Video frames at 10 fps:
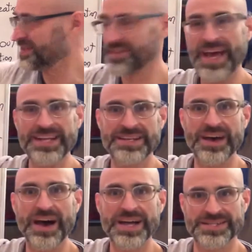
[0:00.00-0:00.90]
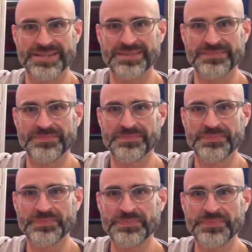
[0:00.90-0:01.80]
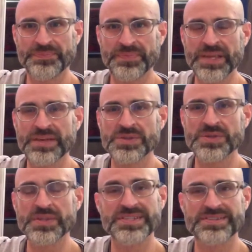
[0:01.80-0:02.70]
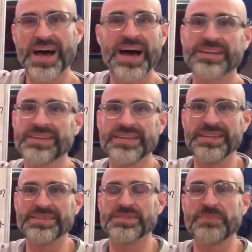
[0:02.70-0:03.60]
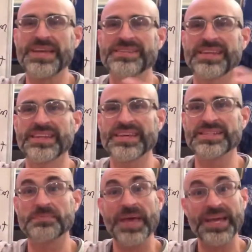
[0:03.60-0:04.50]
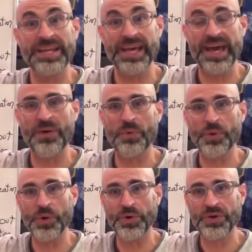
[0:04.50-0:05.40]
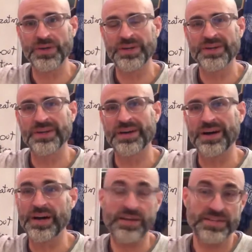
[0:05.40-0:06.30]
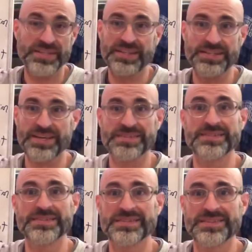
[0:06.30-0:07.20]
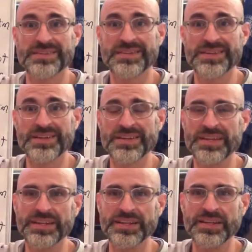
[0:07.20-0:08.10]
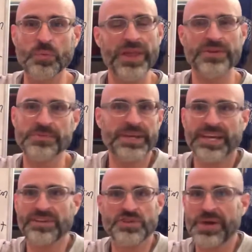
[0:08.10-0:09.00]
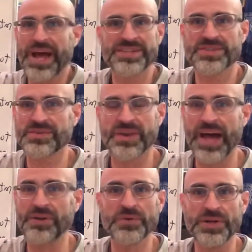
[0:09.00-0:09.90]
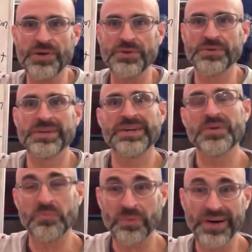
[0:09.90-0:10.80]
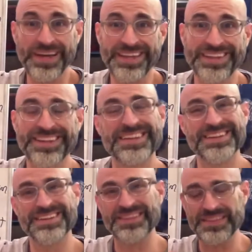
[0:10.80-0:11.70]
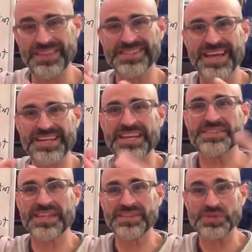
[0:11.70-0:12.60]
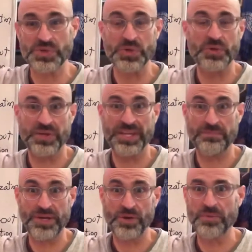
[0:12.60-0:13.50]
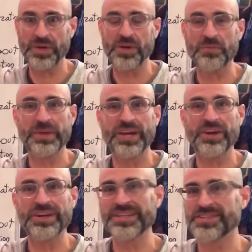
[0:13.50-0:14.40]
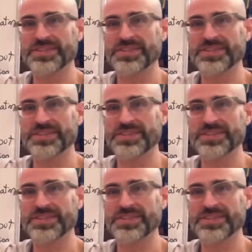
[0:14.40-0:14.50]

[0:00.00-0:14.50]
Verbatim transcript: that dot. So this dot is basically expanding outward uh, until it doesn't. And whether it contracts, I don't know. But this idea is that this circle can get bigger and bigger and bigger, and it's just